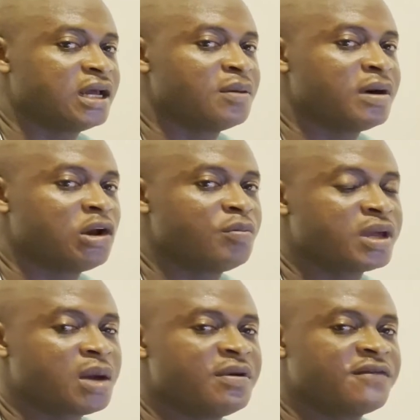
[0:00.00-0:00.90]
it might not be
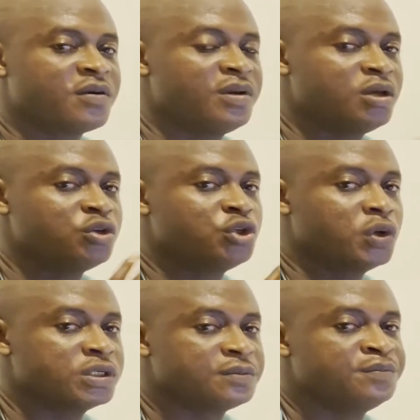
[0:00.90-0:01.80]
coming from the
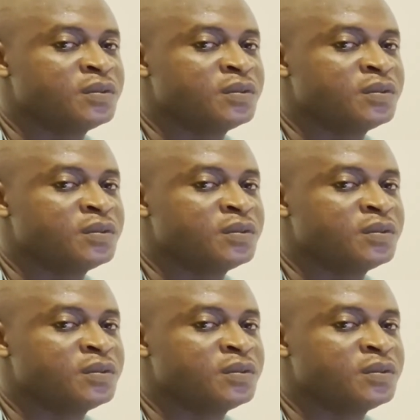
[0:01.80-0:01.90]
uterus,